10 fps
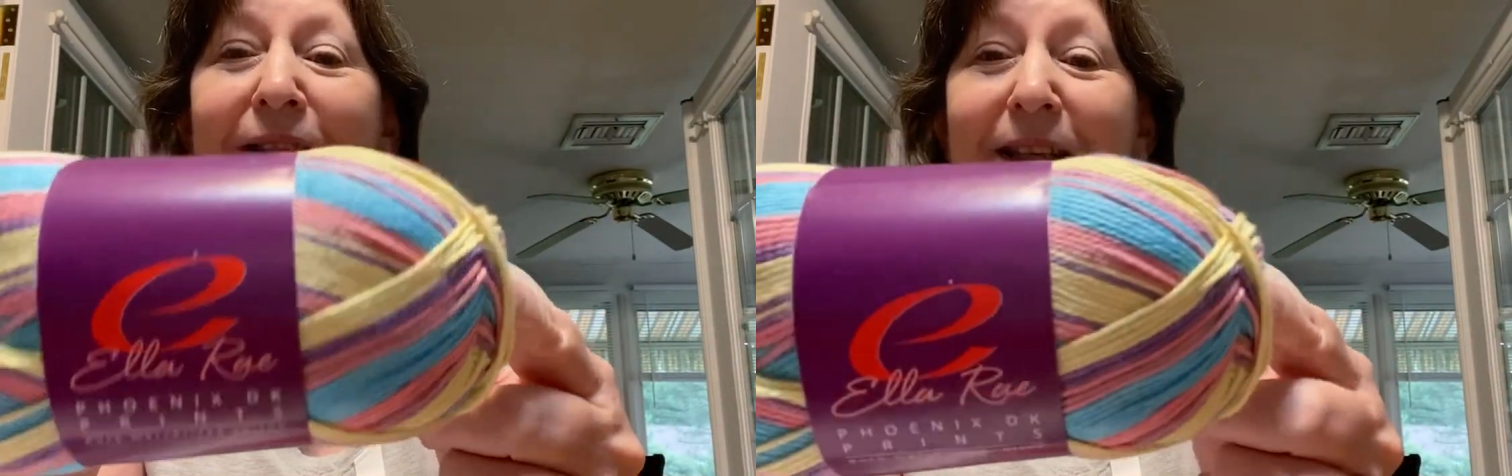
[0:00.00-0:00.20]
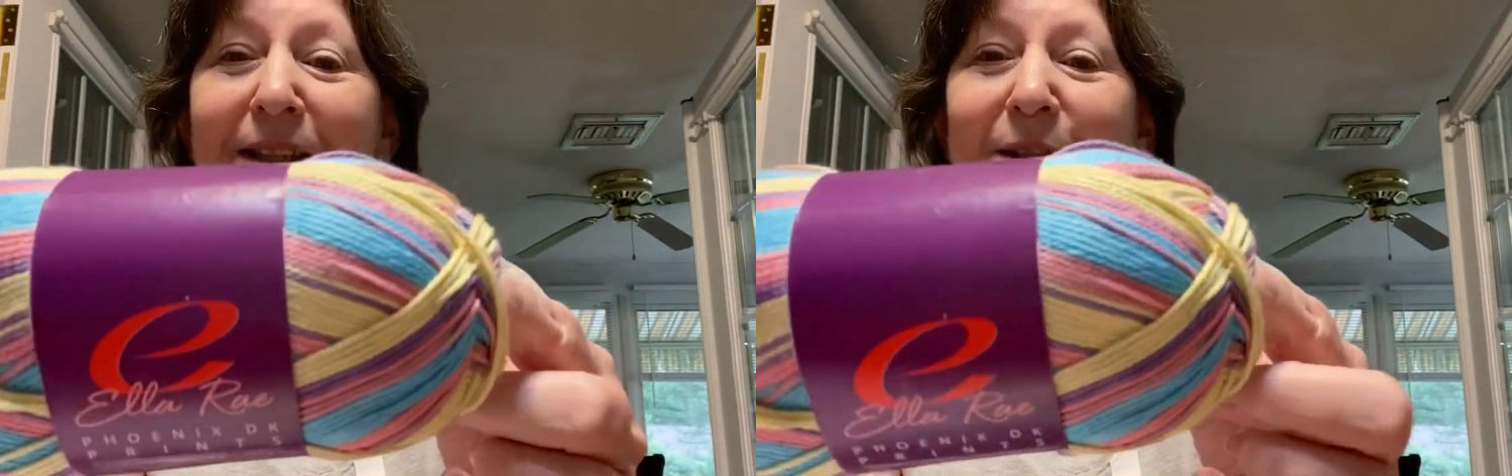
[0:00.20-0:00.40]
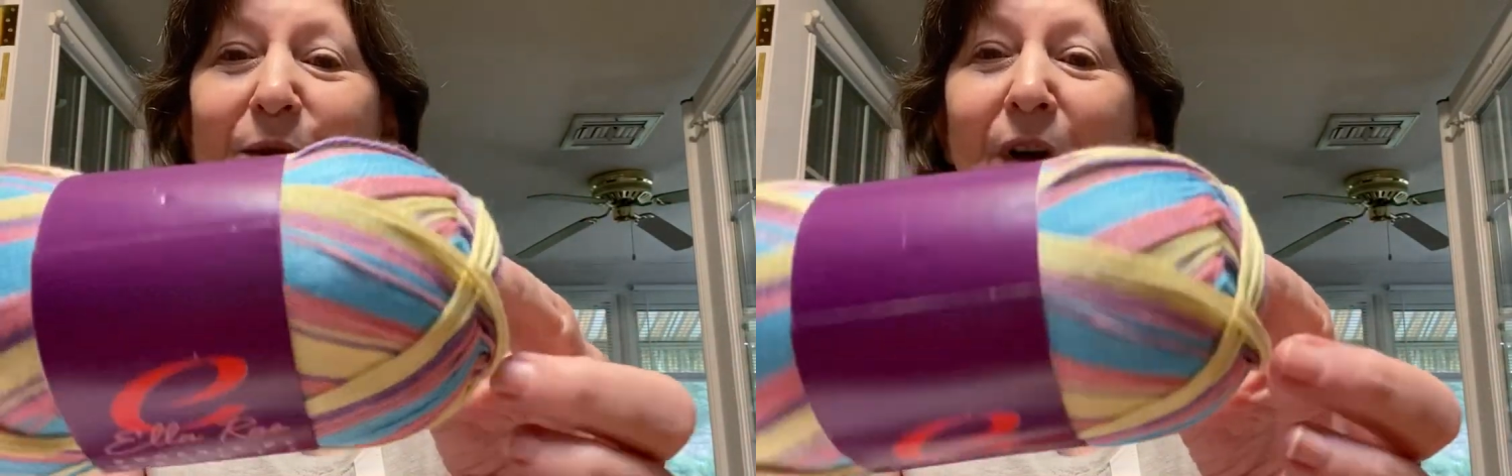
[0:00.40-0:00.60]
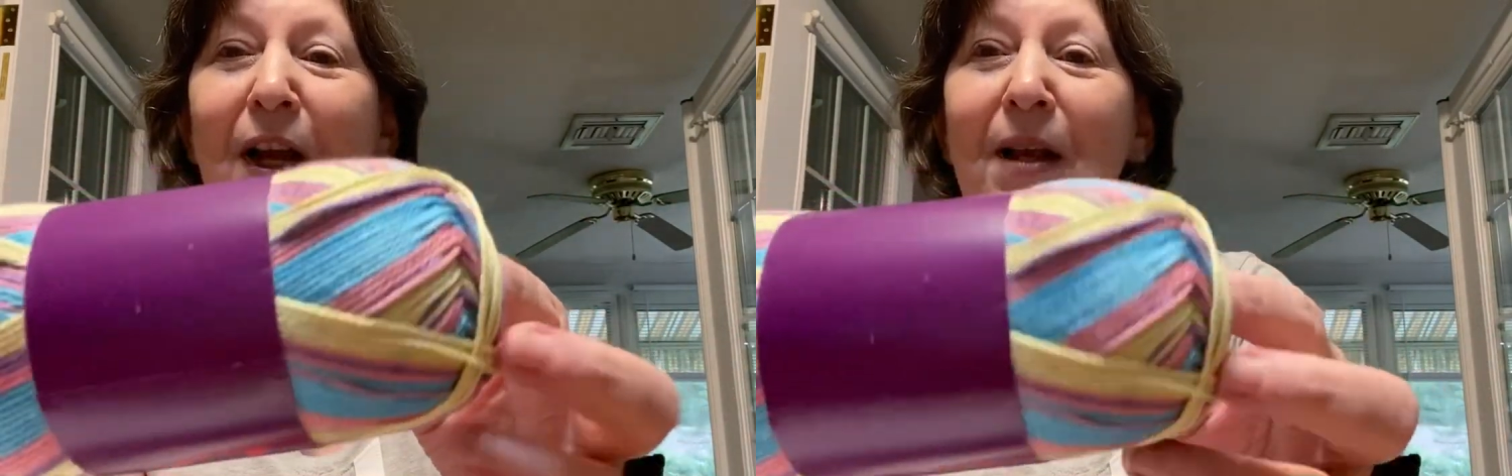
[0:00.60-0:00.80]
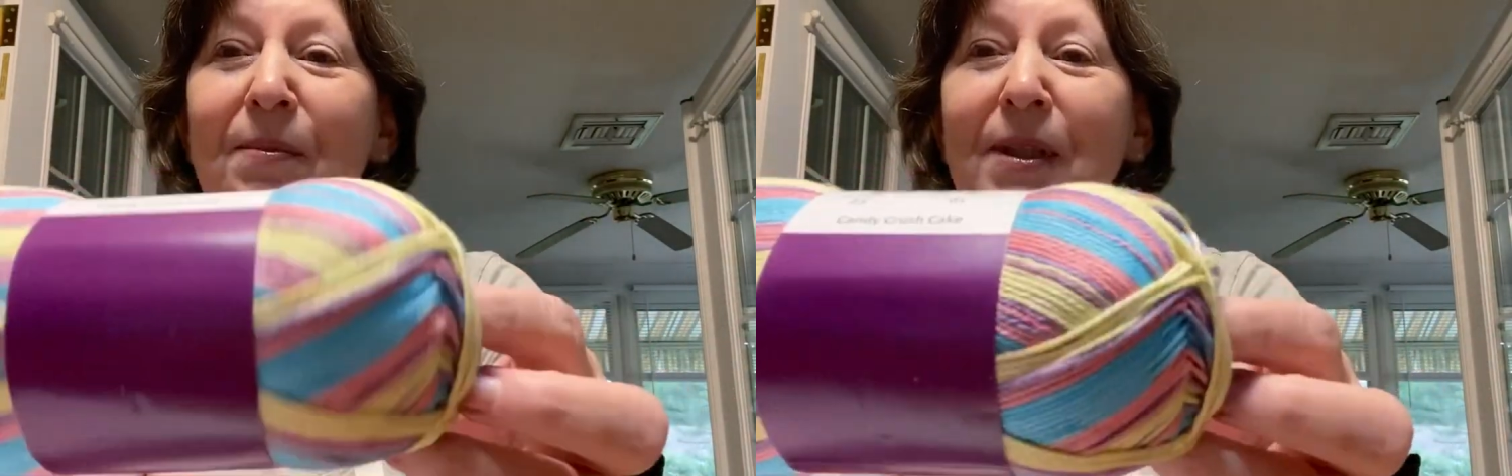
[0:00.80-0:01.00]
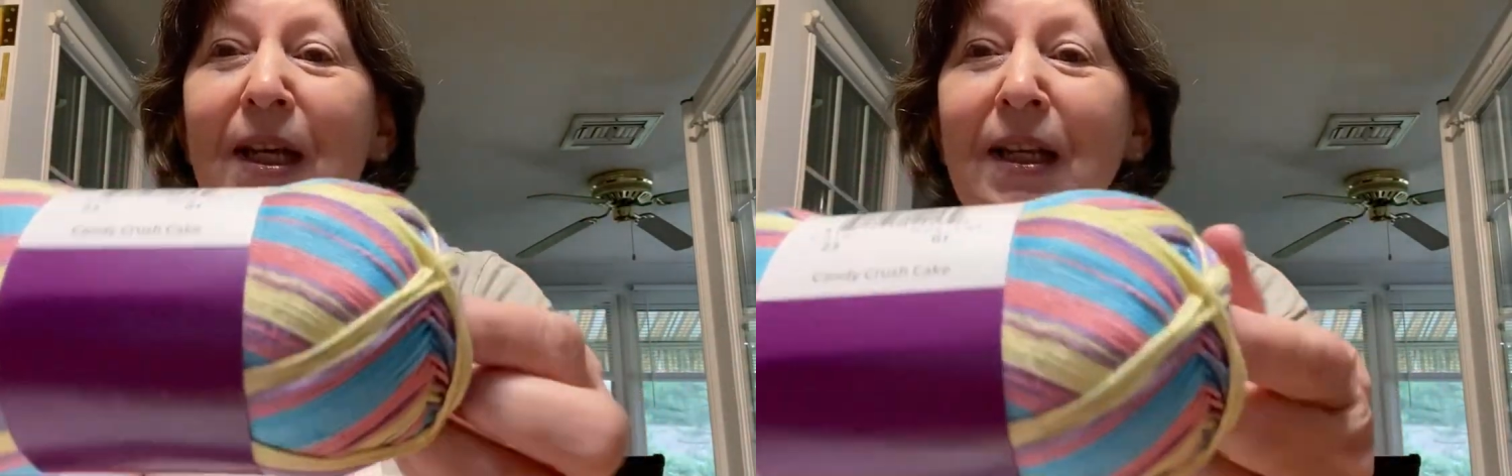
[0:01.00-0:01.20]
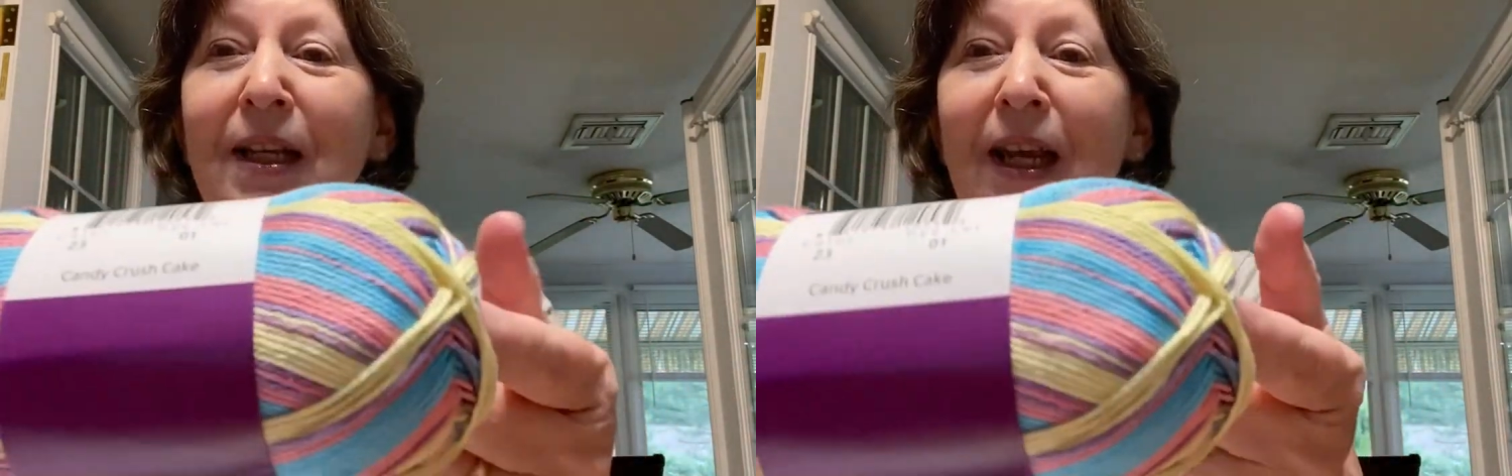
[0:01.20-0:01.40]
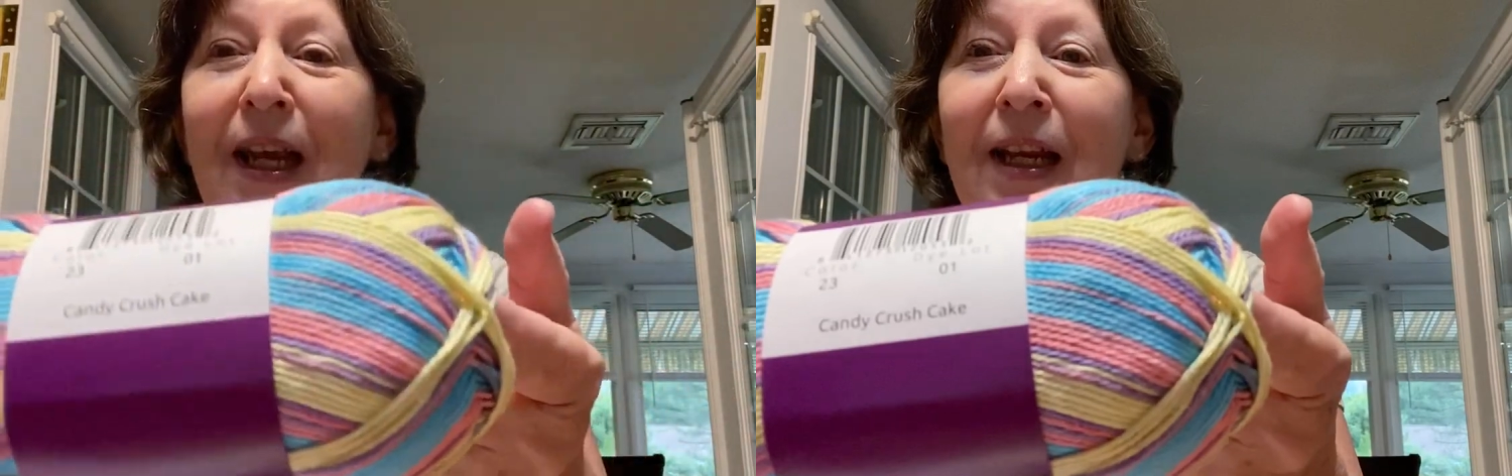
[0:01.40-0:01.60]
its stripes, and
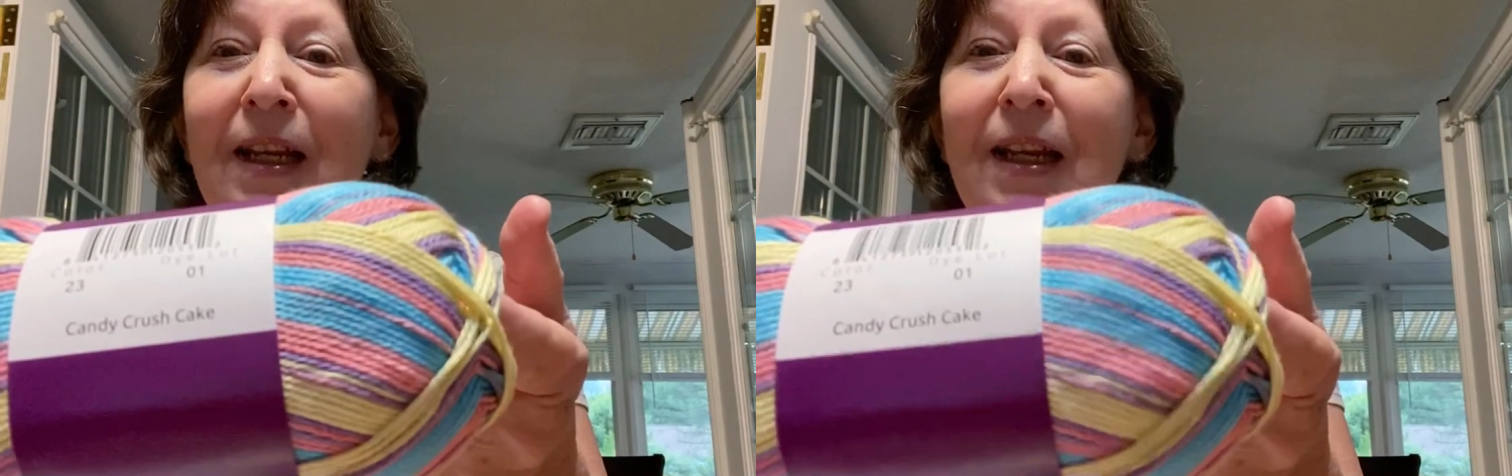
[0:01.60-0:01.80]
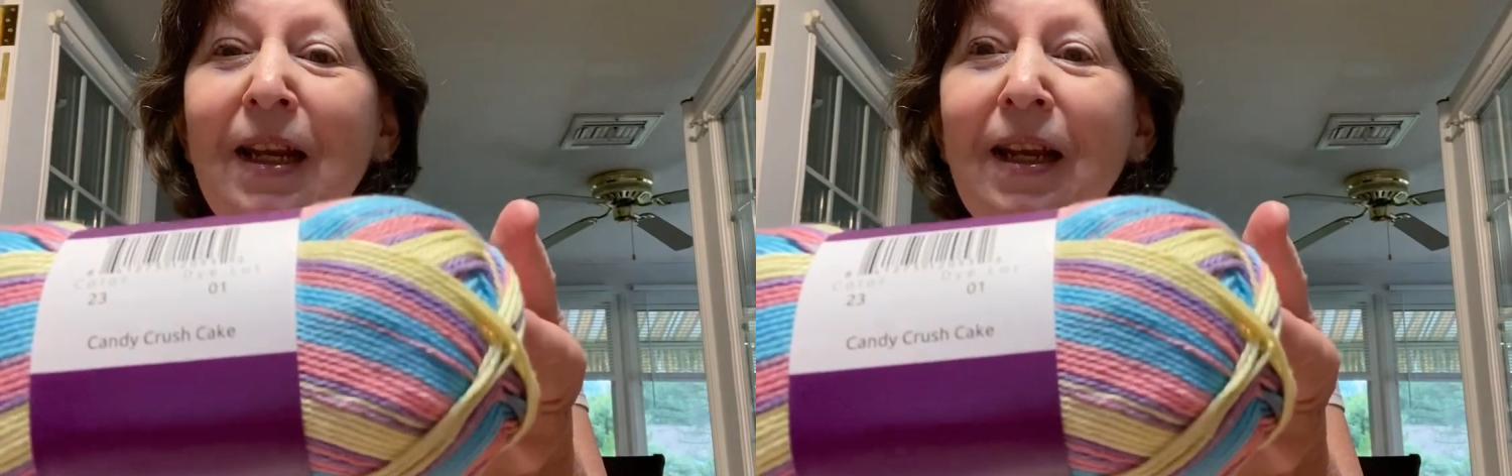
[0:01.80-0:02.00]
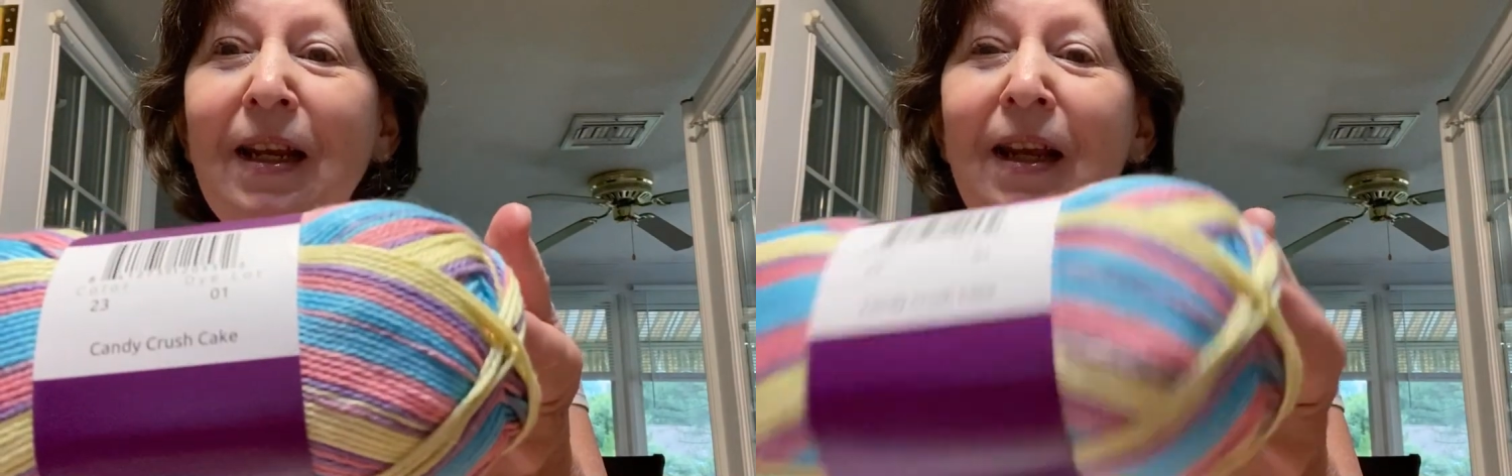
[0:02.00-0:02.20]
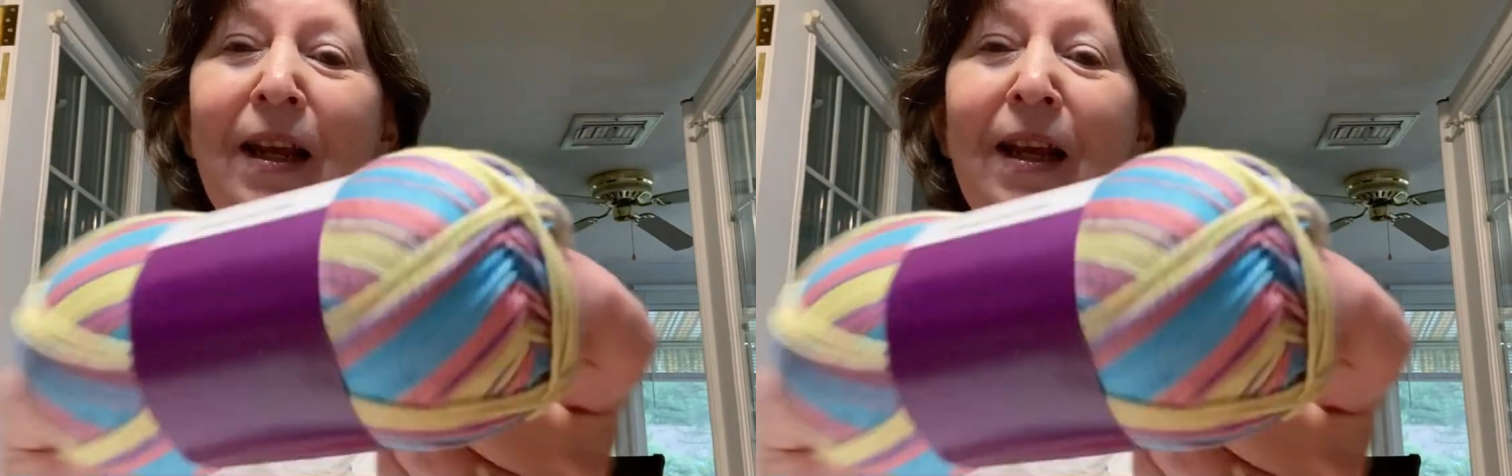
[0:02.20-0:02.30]
candy,